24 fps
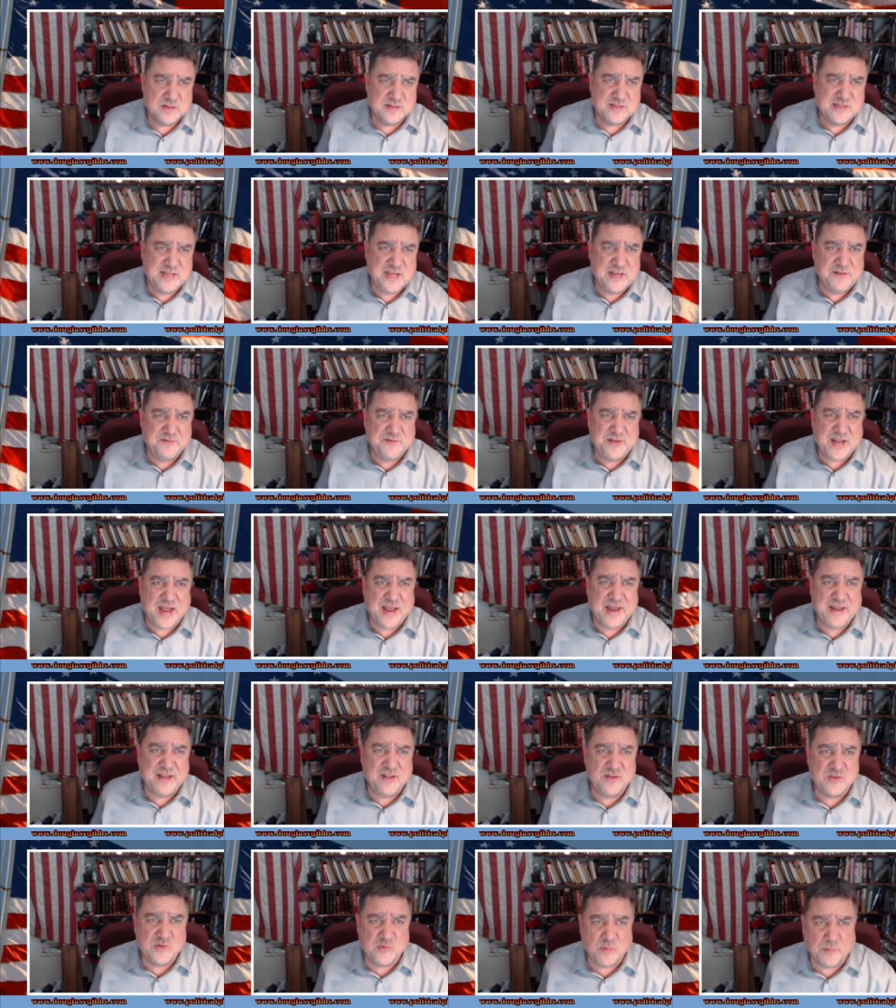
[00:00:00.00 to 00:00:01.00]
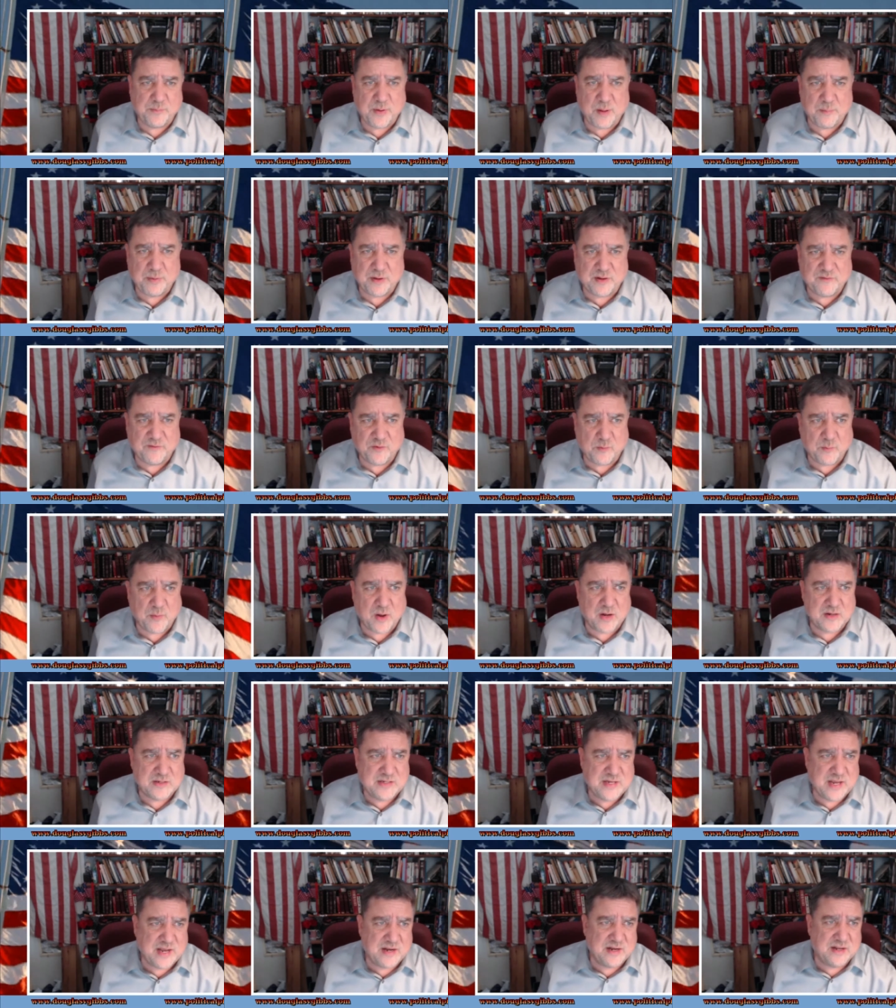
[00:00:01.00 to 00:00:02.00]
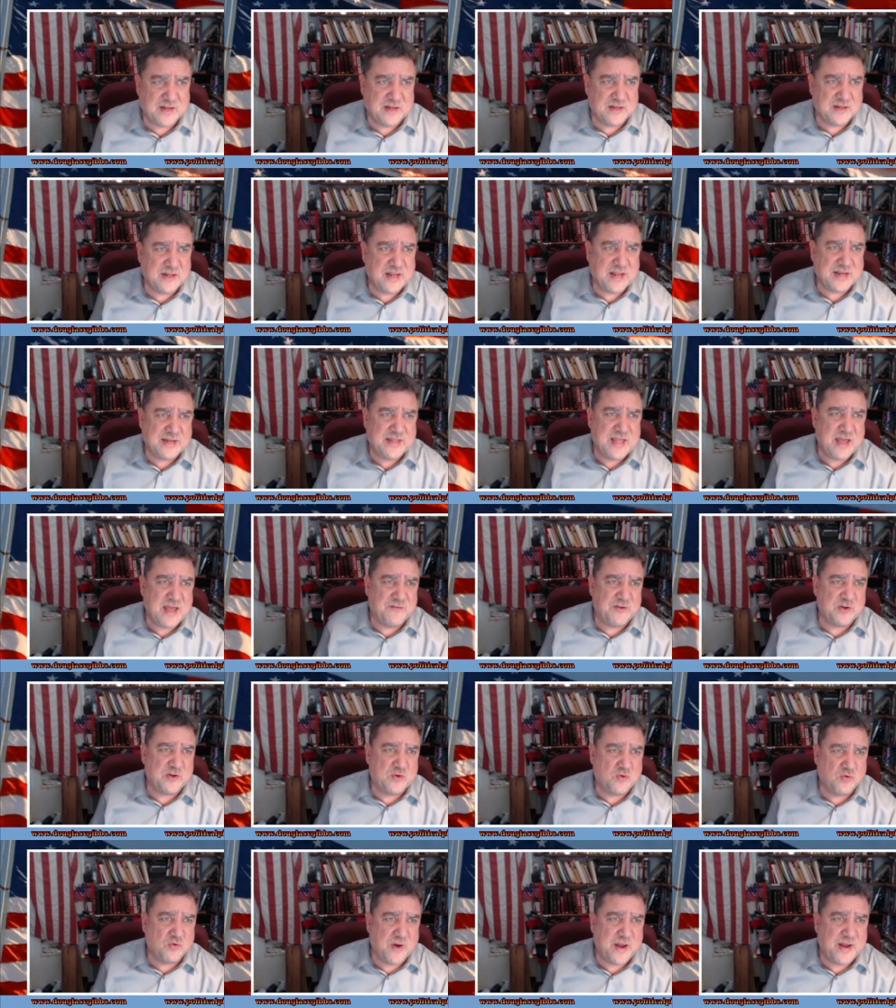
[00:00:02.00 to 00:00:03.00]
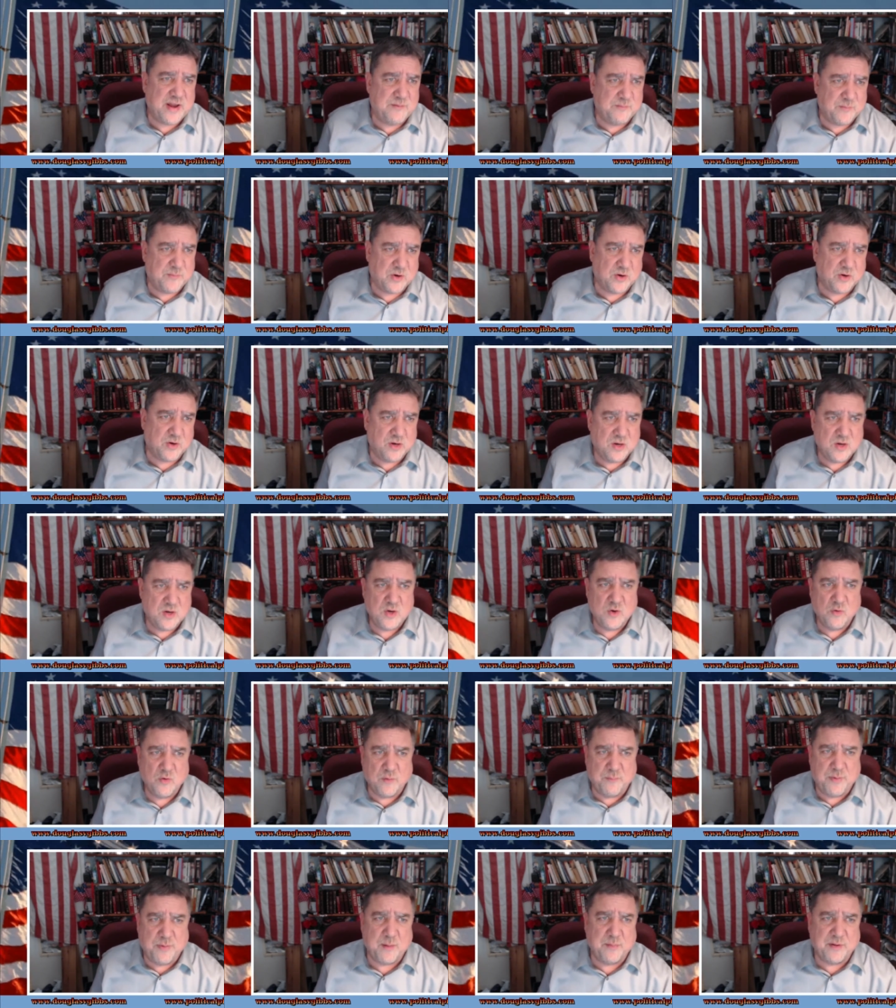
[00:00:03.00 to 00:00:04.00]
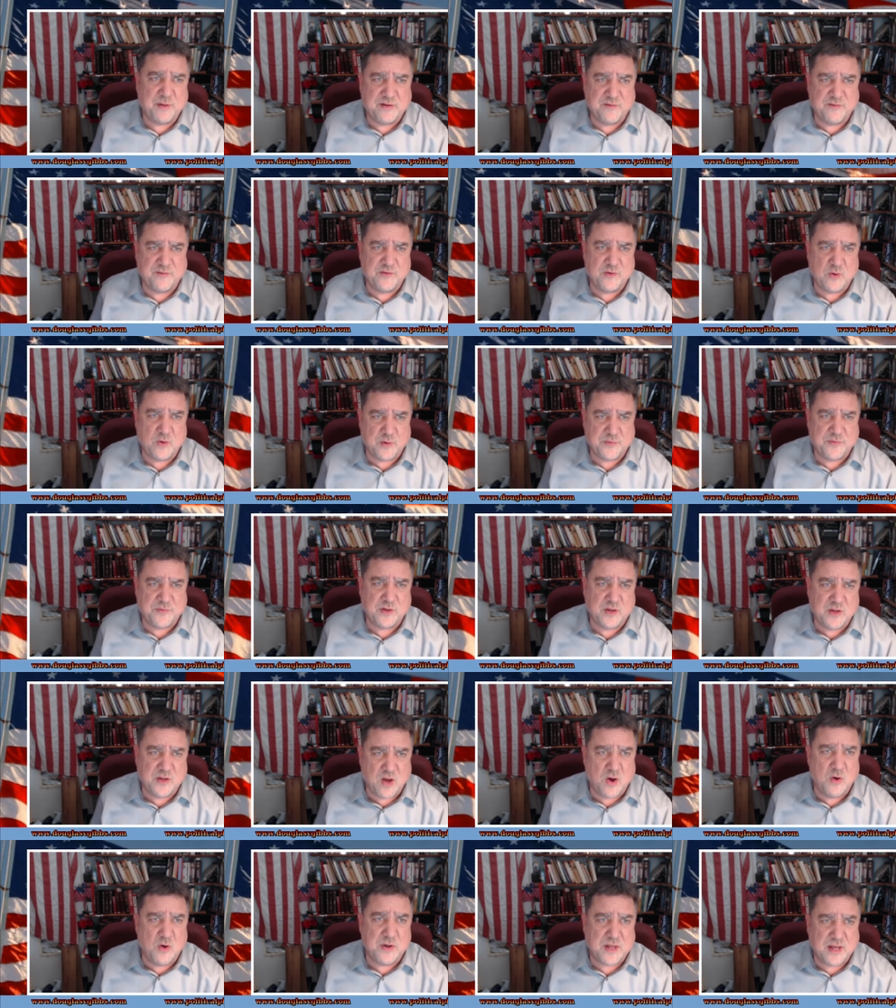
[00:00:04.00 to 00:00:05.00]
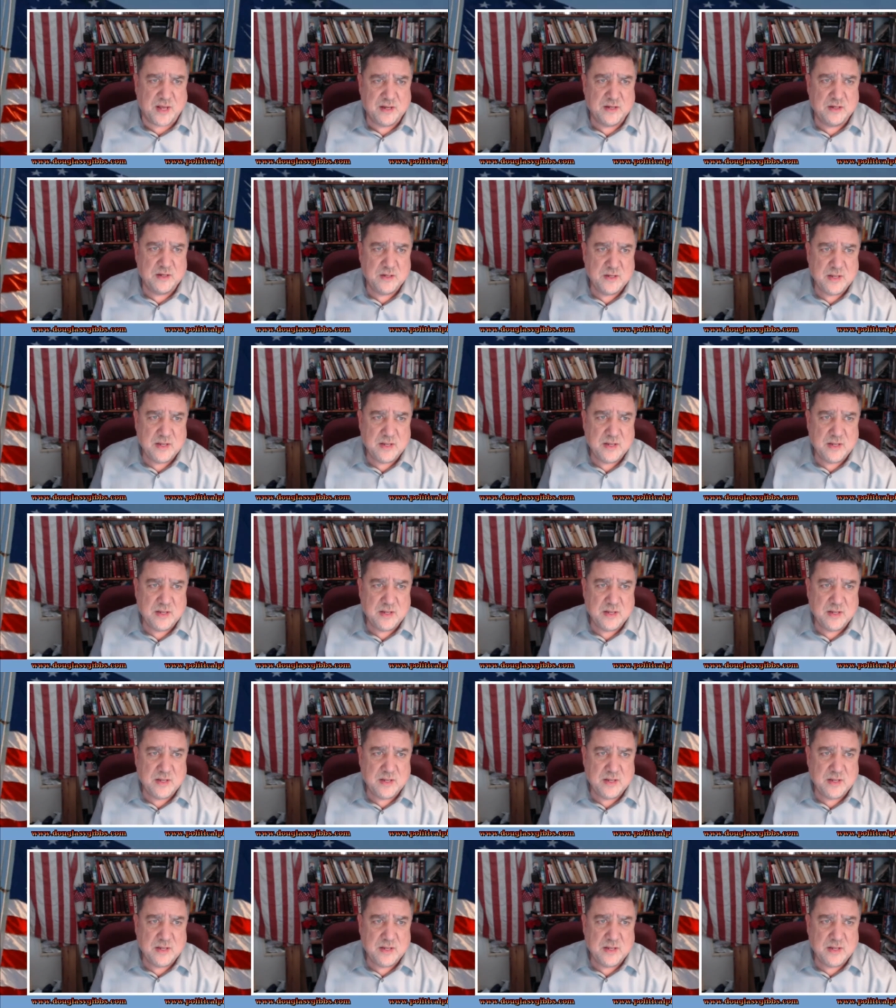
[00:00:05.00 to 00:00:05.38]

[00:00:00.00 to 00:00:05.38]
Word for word: Steve Daines, Republican from Montana, and Kevin Kramer, Republican from North Dakota.